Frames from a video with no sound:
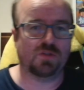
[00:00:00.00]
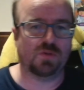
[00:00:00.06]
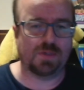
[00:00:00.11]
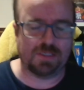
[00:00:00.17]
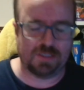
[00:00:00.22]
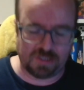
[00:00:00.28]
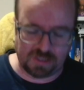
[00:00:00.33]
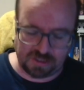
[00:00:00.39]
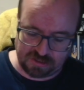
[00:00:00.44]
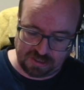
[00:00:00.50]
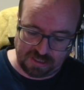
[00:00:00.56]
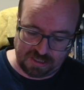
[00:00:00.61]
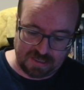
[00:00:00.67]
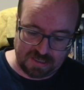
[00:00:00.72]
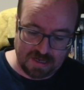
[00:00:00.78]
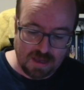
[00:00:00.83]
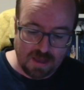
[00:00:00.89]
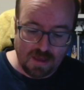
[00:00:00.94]

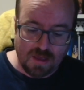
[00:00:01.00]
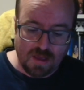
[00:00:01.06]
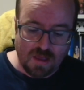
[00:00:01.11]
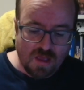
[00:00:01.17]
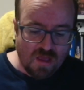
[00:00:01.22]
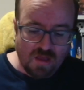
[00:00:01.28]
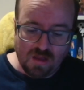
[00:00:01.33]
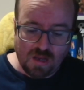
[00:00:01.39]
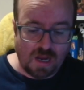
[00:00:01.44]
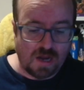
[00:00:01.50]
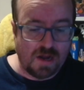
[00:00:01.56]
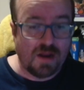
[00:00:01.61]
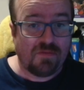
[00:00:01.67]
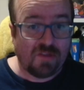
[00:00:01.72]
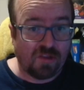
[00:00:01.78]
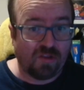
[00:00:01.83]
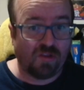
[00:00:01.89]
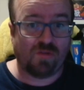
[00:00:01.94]
2016.
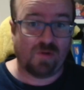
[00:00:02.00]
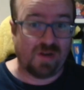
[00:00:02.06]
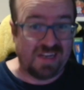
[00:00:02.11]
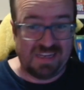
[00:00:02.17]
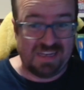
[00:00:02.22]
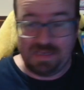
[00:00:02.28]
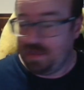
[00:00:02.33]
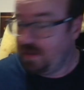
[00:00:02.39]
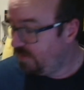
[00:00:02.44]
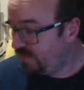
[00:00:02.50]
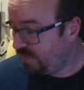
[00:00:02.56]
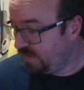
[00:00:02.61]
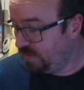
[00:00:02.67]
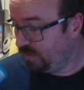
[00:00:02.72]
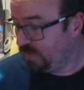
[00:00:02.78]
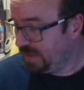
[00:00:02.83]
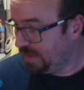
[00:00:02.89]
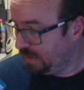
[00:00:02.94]
Another 3 for the
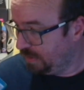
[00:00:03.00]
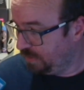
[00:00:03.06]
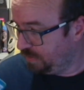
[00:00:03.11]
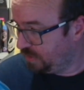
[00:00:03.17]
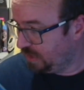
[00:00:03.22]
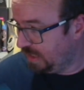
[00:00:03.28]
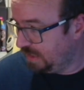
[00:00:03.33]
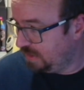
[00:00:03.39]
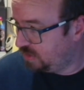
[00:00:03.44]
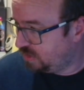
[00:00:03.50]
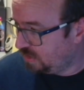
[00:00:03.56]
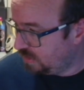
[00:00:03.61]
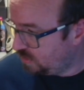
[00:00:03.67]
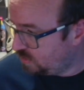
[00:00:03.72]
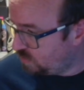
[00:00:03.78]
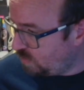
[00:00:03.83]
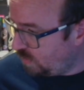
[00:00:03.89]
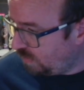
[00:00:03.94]
Wii U set. So
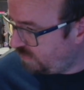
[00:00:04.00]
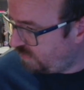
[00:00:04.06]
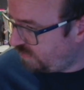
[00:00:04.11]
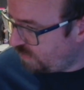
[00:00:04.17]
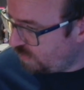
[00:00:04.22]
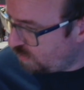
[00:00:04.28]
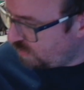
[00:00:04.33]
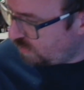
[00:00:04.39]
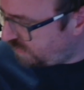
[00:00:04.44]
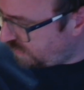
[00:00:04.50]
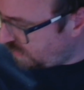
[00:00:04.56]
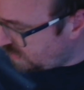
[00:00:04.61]
there's what, 4